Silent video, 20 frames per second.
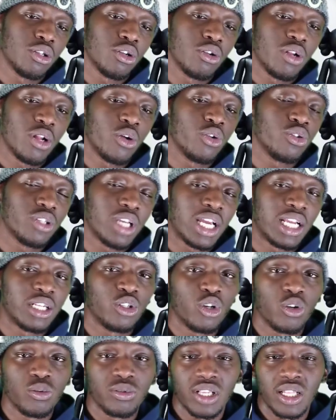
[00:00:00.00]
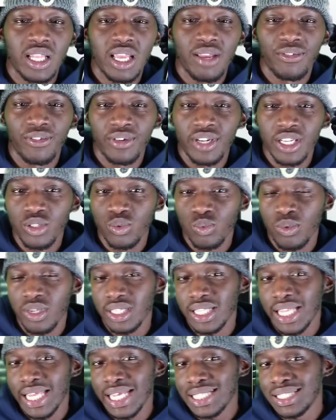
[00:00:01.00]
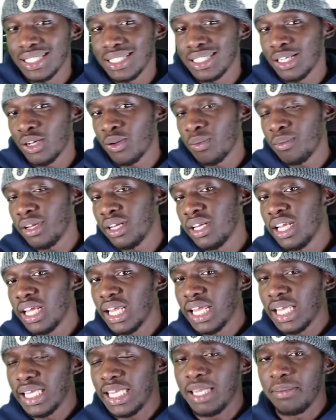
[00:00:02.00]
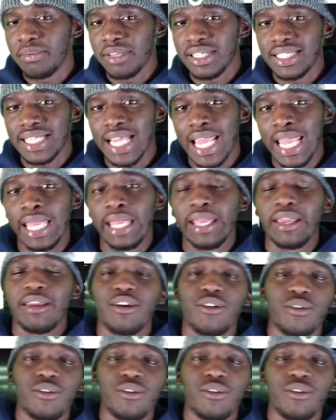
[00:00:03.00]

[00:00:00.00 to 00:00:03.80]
So those are our dope celebs for this week, ladies and gentlemen. Keep it tight.